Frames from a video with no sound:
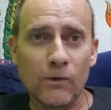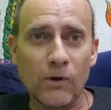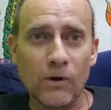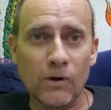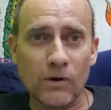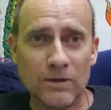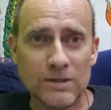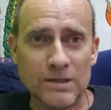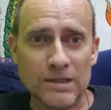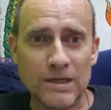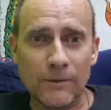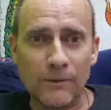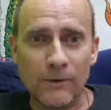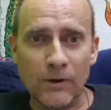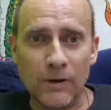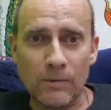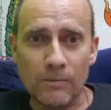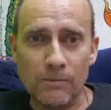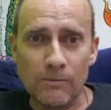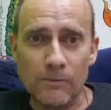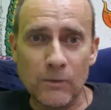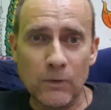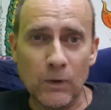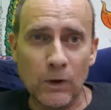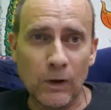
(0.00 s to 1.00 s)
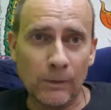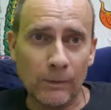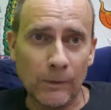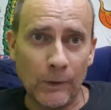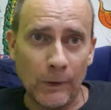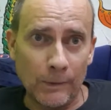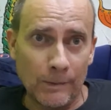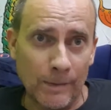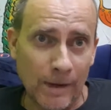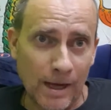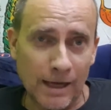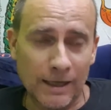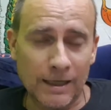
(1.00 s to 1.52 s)
wellness
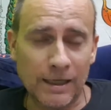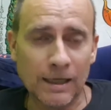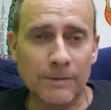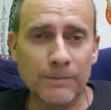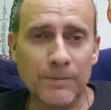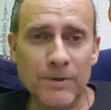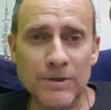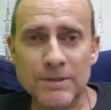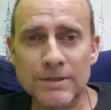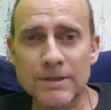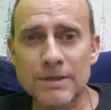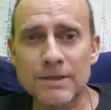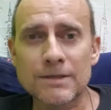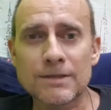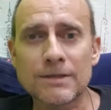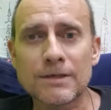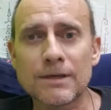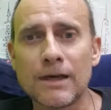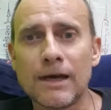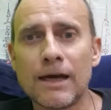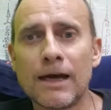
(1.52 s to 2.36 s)
network marketing business.